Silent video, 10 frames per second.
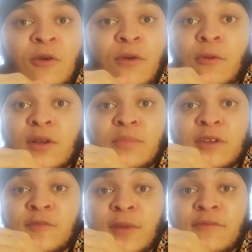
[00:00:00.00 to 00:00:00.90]
where I want to
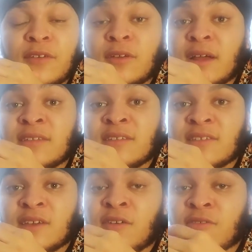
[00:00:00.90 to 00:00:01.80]
be with my video editing
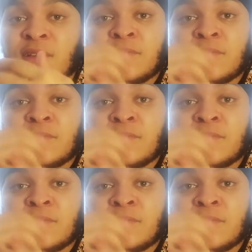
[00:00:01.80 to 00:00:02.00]
skills.